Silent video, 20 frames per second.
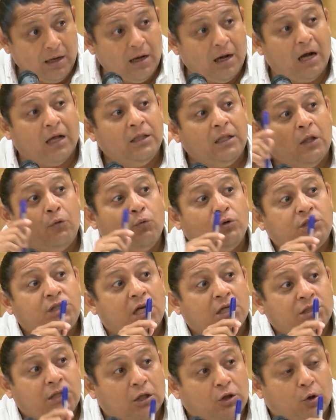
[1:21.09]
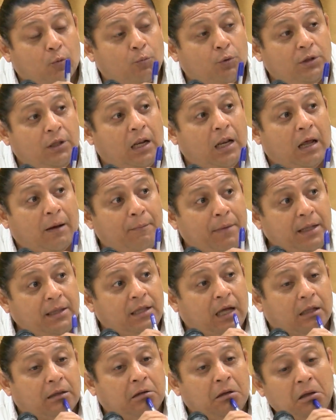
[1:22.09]
And then we say, shut up with the lament
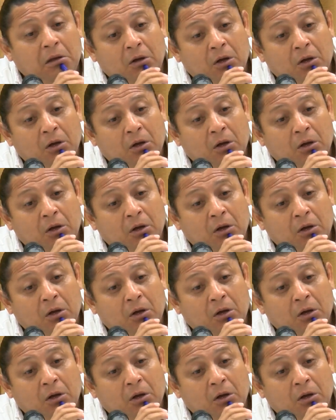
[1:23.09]
that